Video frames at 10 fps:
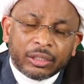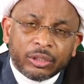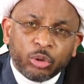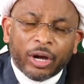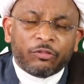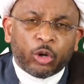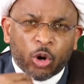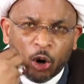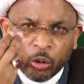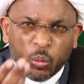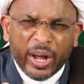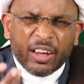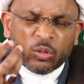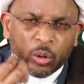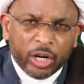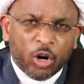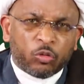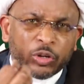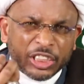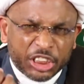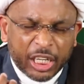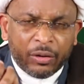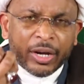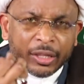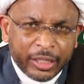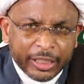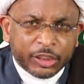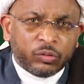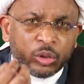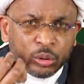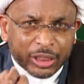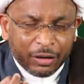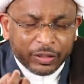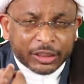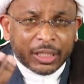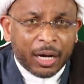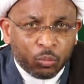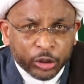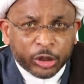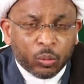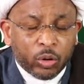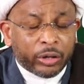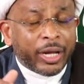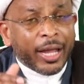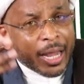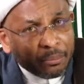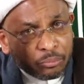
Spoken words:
You have your own way of going over and sharing these views of Islam with the world and